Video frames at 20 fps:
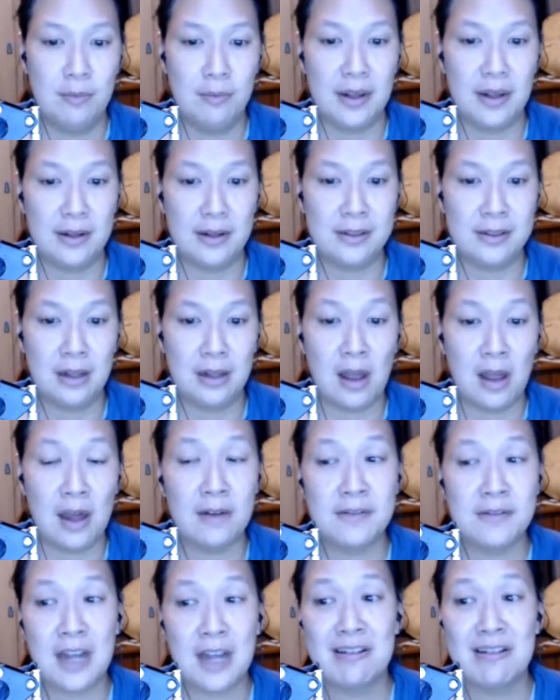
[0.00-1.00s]
because a lot
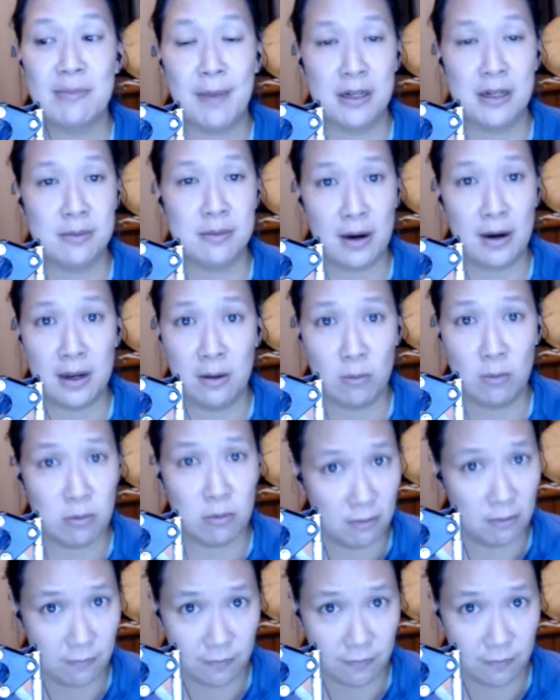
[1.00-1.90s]
of times benchmarking will